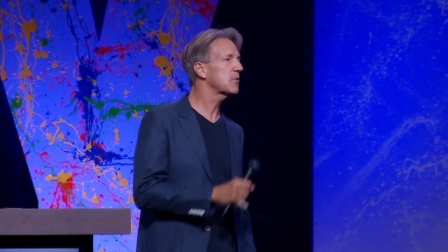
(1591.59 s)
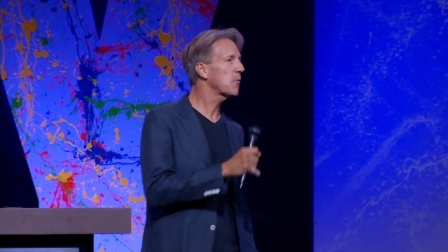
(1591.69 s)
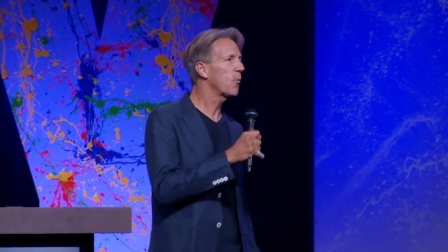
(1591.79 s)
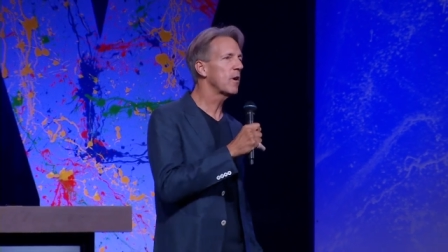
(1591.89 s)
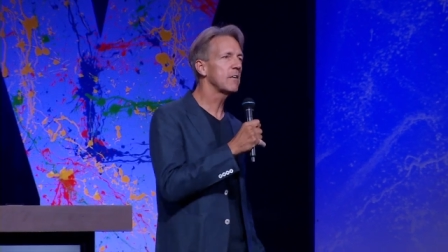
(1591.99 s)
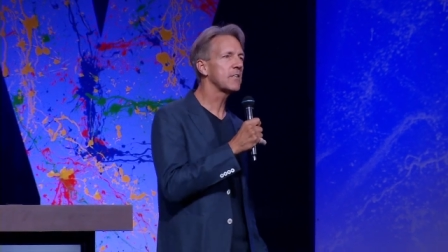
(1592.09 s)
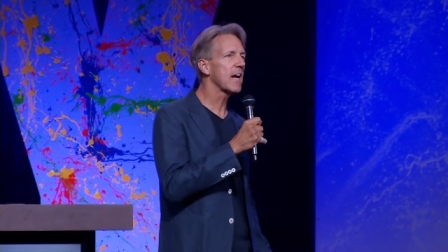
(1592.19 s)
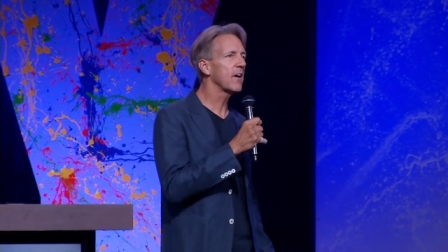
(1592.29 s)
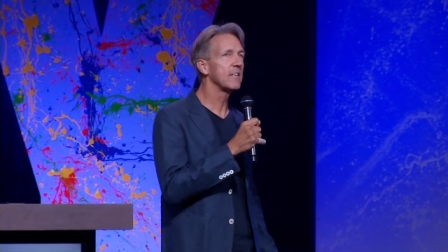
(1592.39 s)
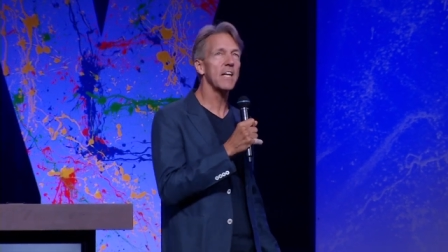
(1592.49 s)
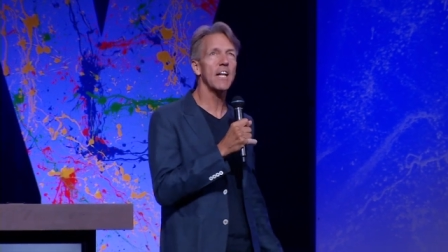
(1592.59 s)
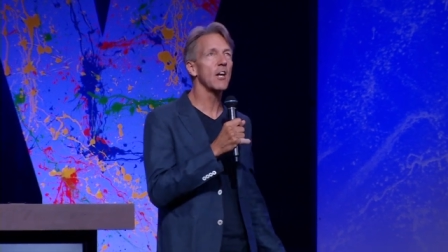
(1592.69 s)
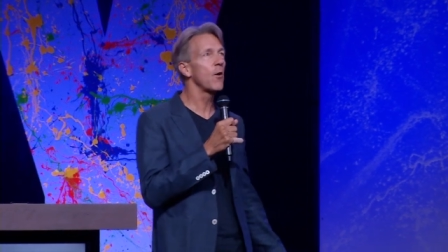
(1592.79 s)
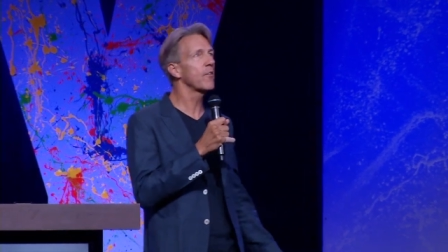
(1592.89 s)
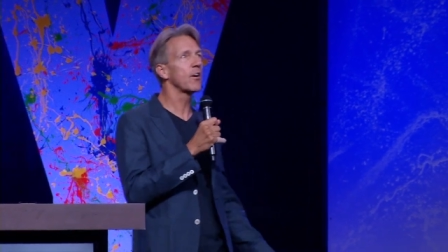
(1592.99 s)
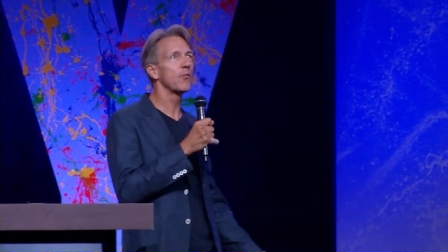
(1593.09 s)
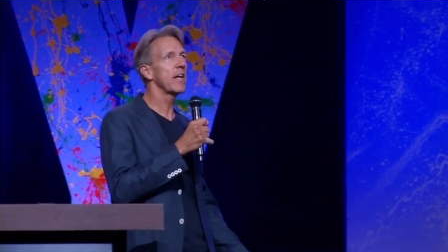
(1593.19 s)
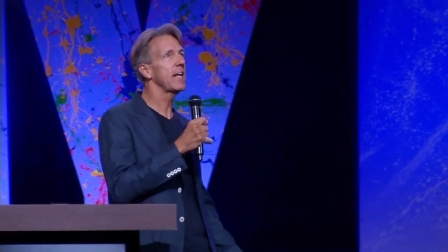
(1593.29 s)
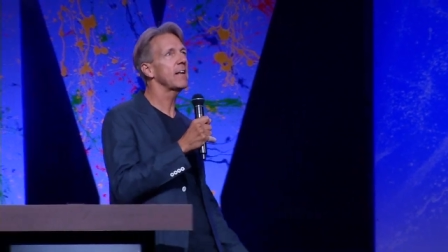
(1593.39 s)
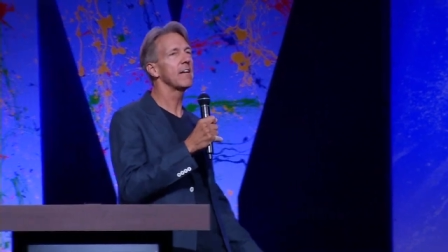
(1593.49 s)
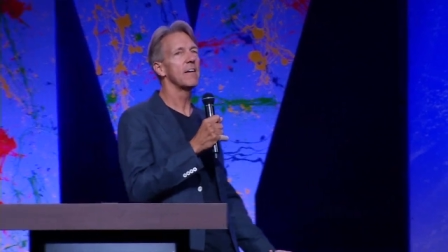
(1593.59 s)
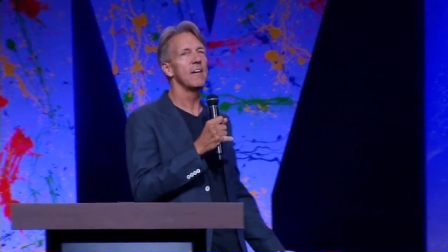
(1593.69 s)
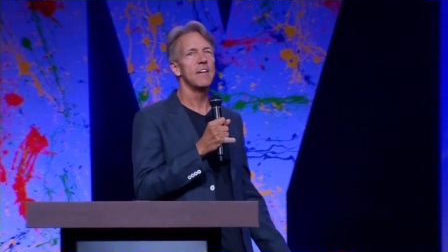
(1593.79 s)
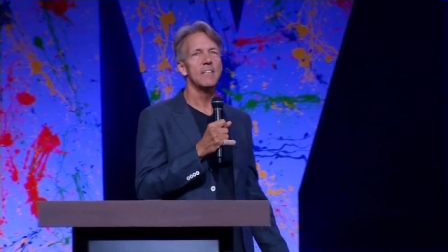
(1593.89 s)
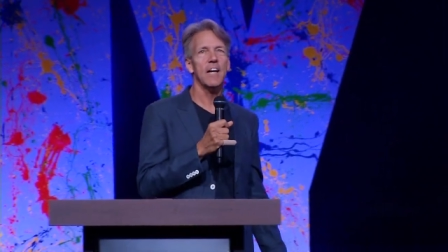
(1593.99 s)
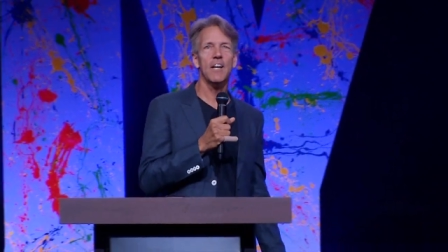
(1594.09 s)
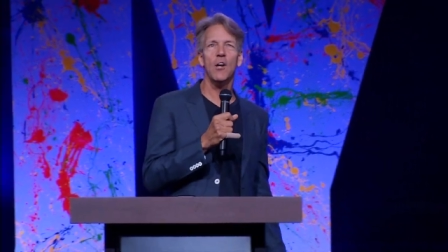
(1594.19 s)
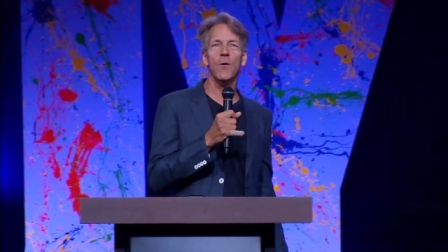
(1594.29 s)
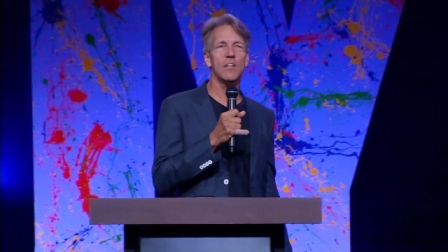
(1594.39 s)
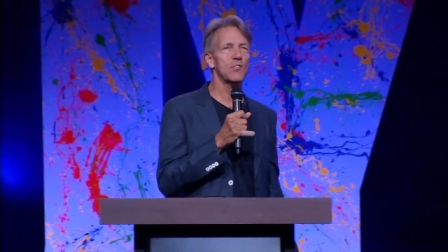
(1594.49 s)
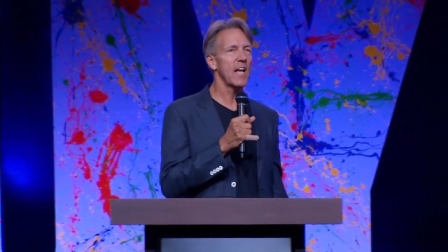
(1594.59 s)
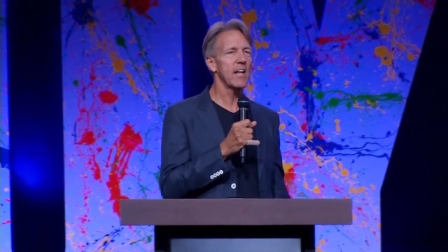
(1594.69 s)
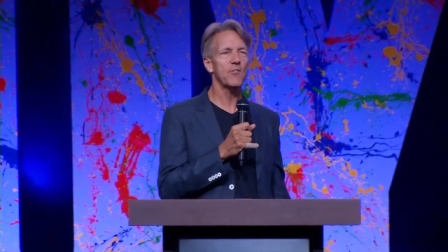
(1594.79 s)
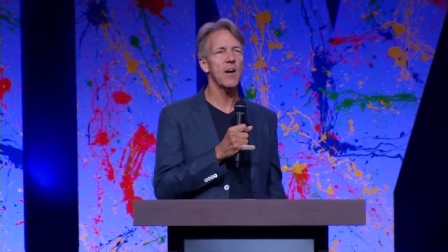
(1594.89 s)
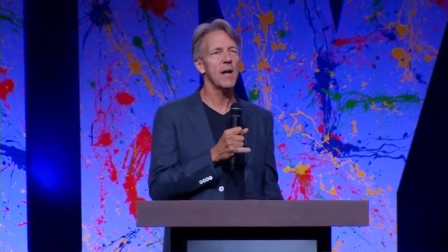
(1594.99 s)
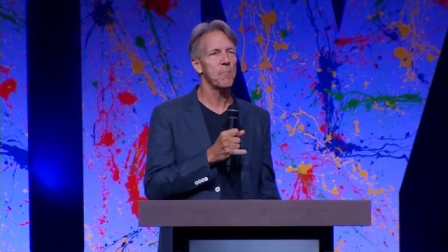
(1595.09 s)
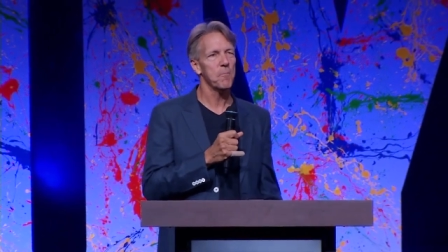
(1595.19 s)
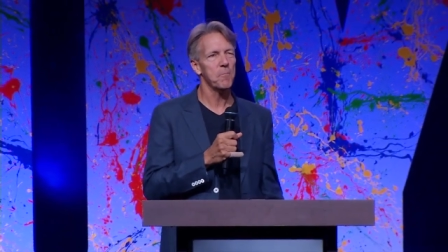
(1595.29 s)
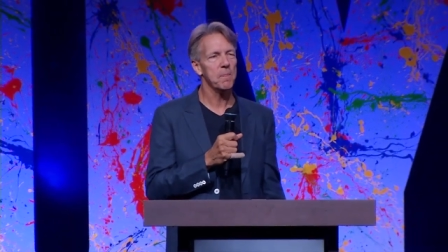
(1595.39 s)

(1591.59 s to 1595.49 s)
Where is that going? Is that going to go on the green? Is that going to go in a sand trap?